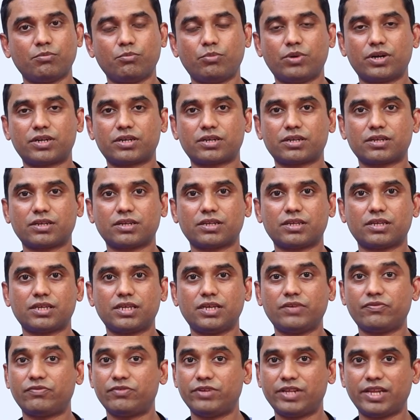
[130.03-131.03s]
But
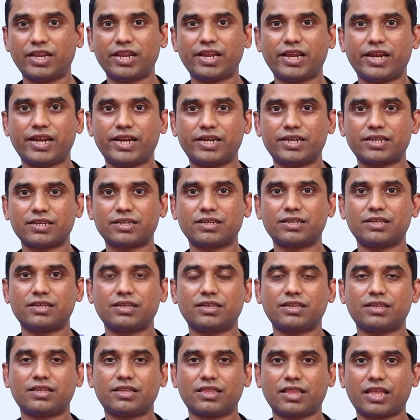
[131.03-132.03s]
if delayed,
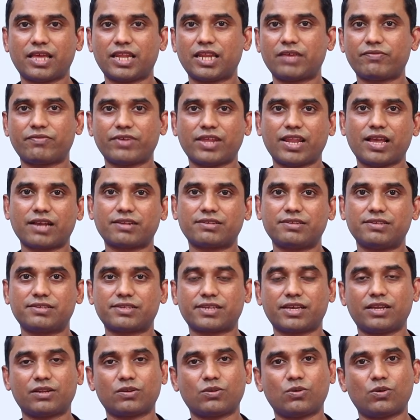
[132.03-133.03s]
anaphylaxis
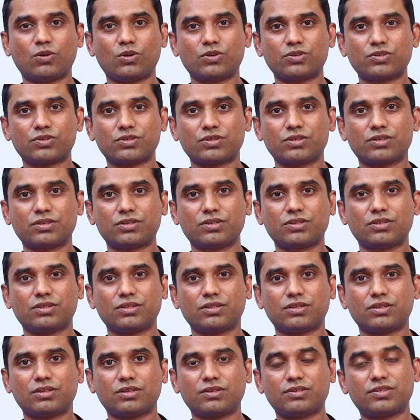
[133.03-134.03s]
can cause
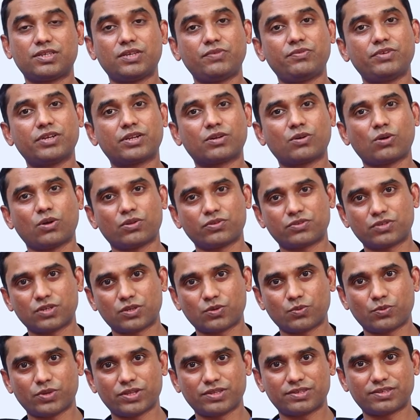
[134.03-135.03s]
severe
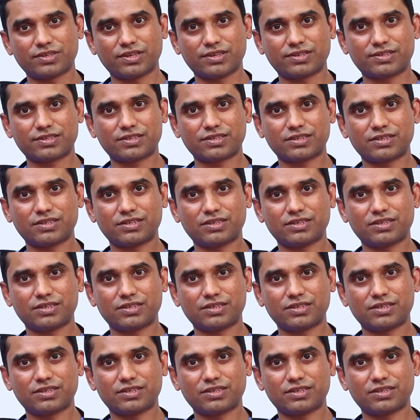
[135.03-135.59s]
consequences.